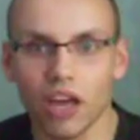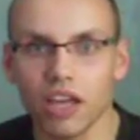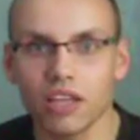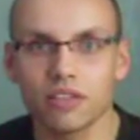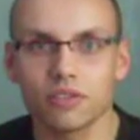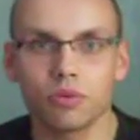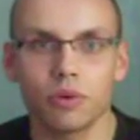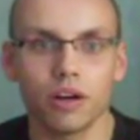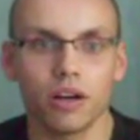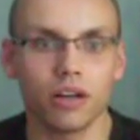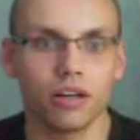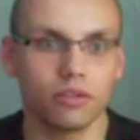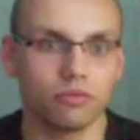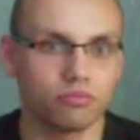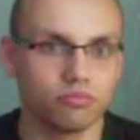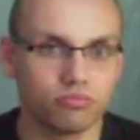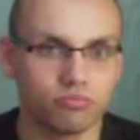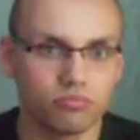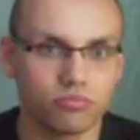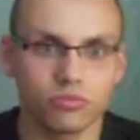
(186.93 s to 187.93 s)
Nights
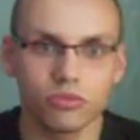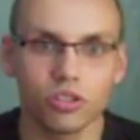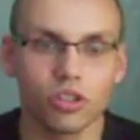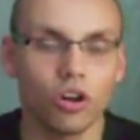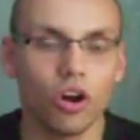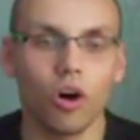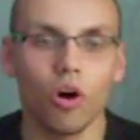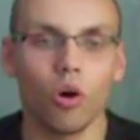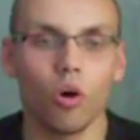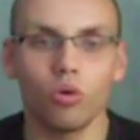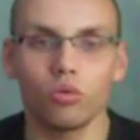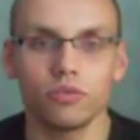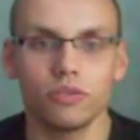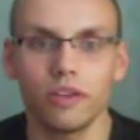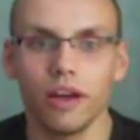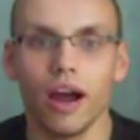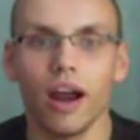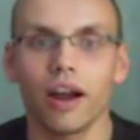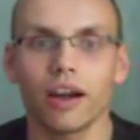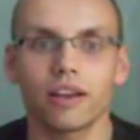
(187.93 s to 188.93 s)
were
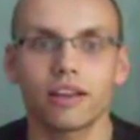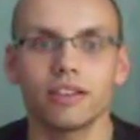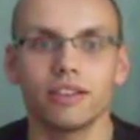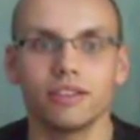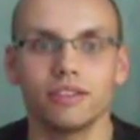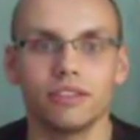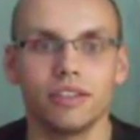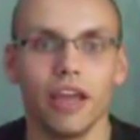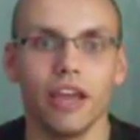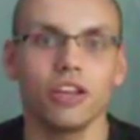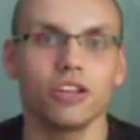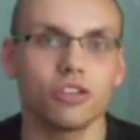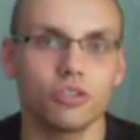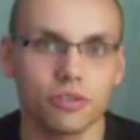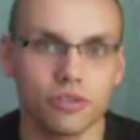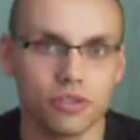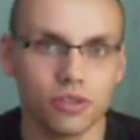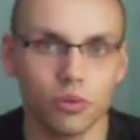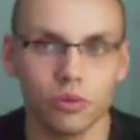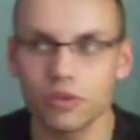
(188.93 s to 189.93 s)
cold, dark and
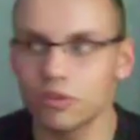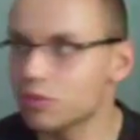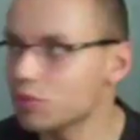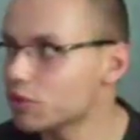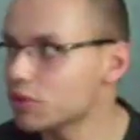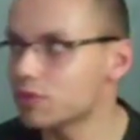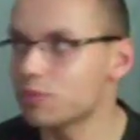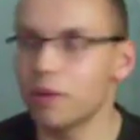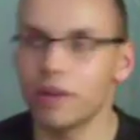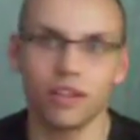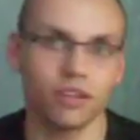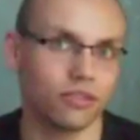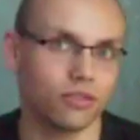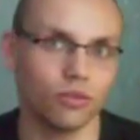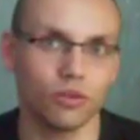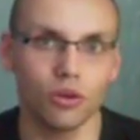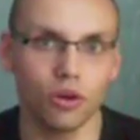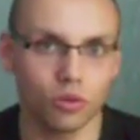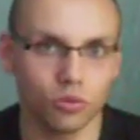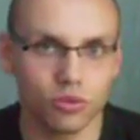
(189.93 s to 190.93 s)
dangerous, so it was better
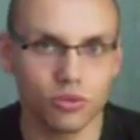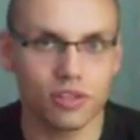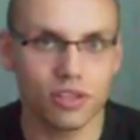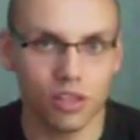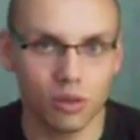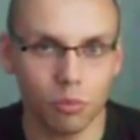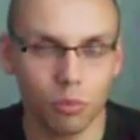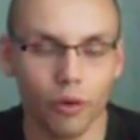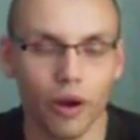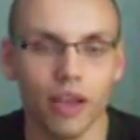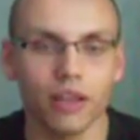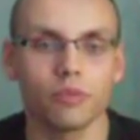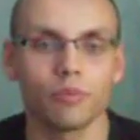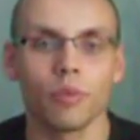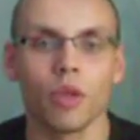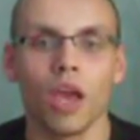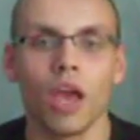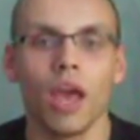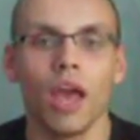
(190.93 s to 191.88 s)
to go to sleep, right?